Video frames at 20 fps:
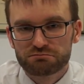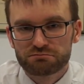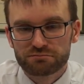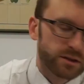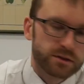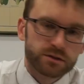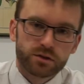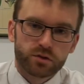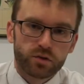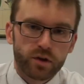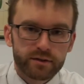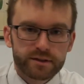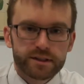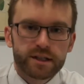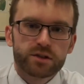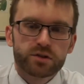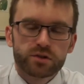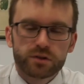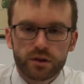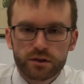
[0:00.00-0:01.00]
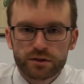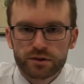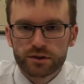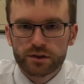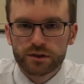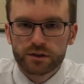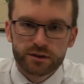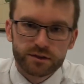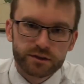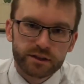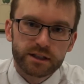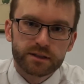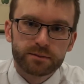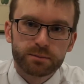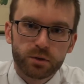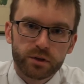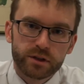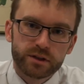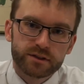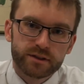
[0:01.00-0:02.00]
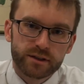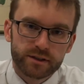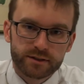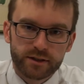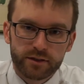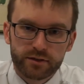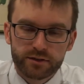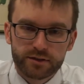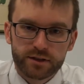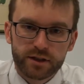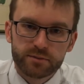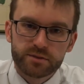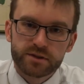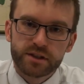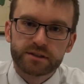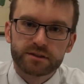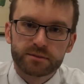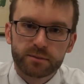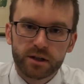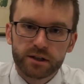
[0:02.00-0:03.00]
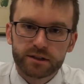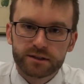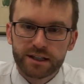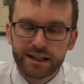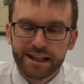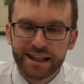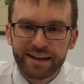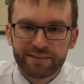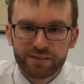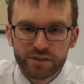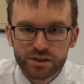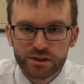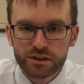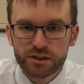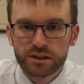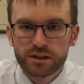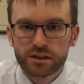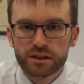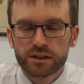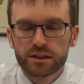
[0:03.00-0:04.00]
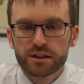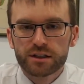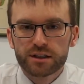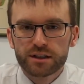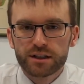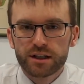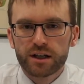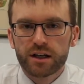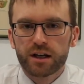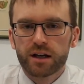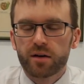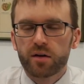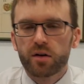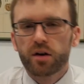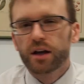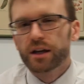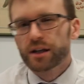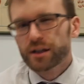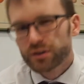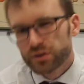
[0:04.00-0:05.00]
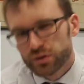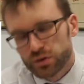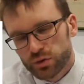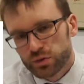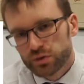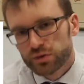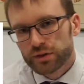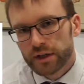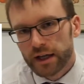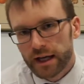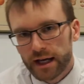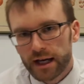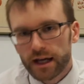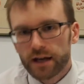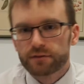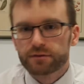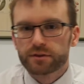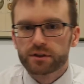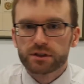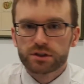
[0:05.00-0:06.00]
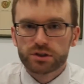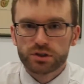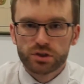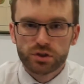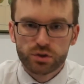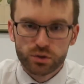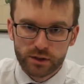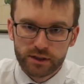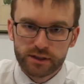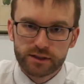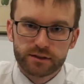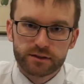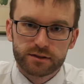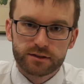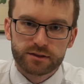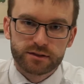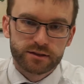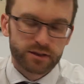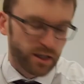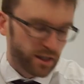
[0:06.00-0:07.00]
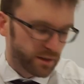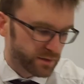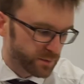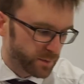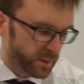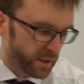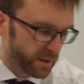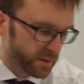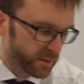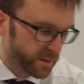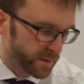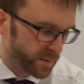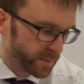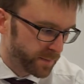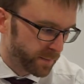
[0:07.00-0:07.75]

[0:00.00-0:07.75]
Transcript: So gravitational constant, 6.67 times 10 to minus 11. It does have units as well.